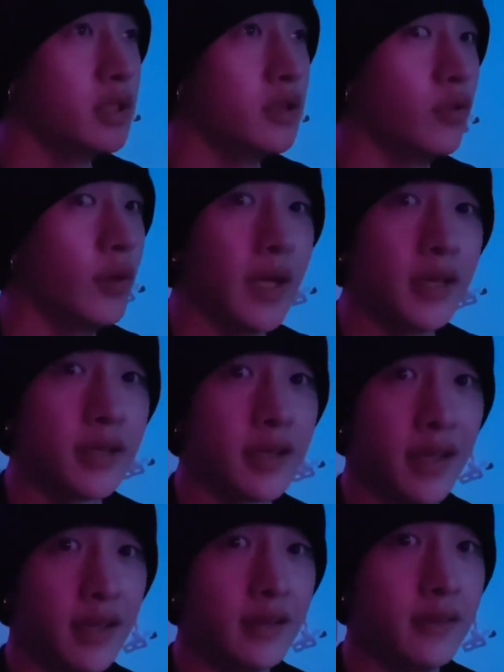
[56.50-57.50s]
when I did
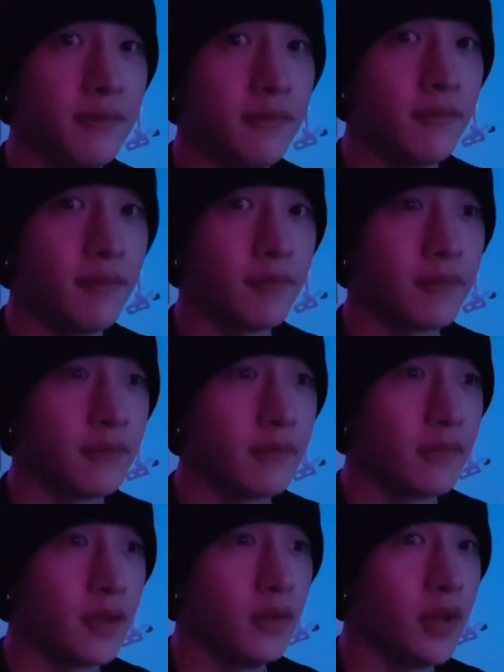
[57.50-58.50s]
Kingdom,
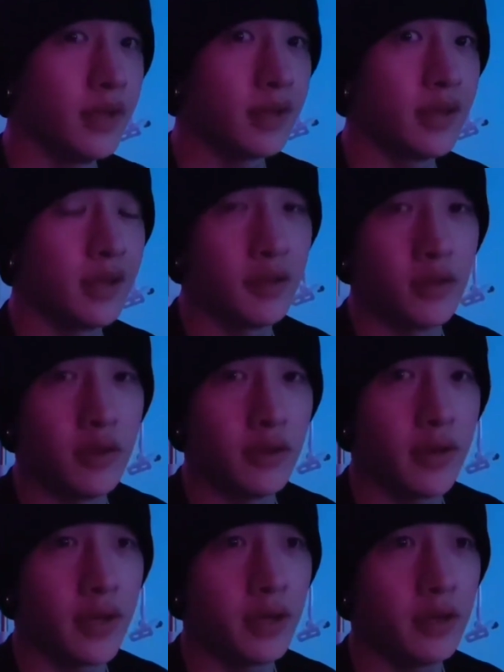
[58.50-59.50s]
you know
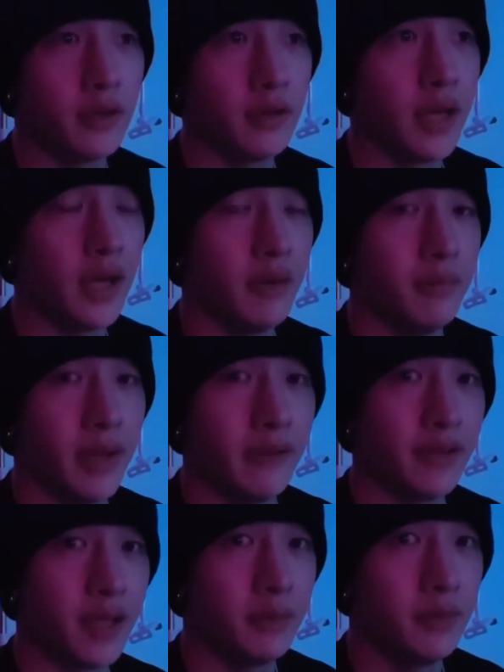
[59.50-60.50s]
our
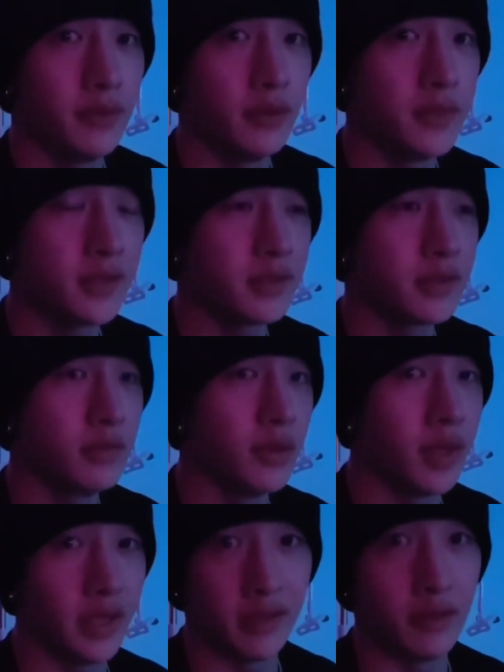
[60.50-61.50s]
Mayfly performance when
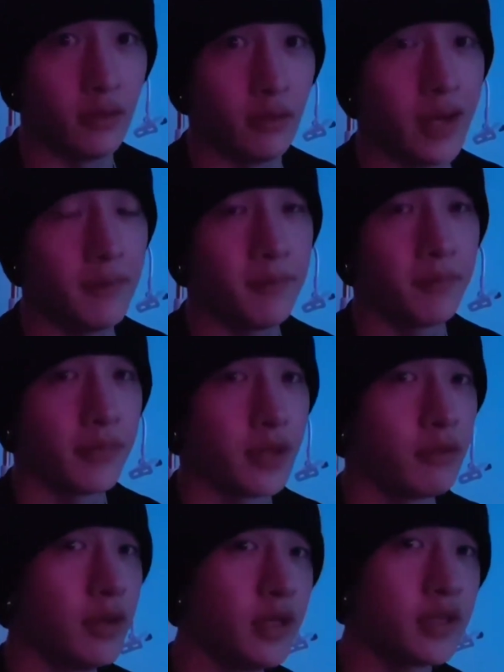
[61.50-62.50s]
I did a rap.
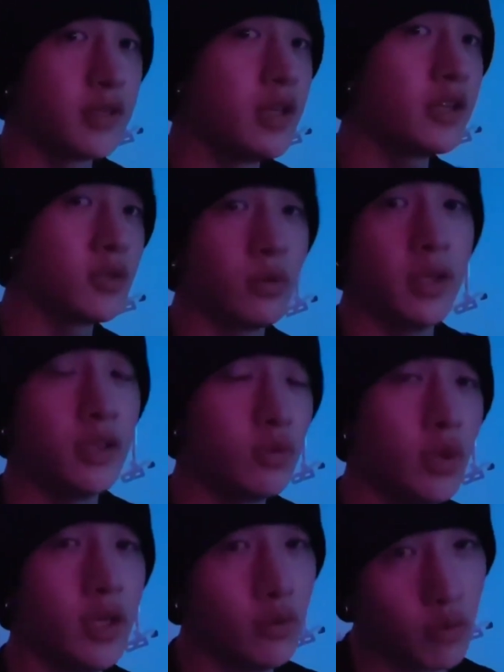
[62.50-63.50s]
Renaissance
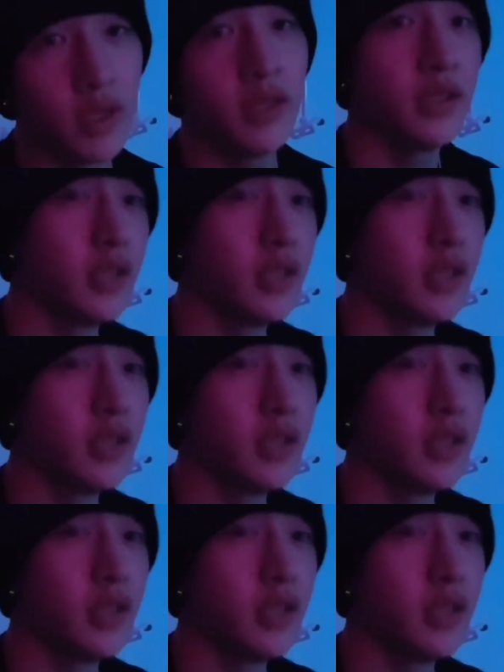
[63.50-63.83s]
2021,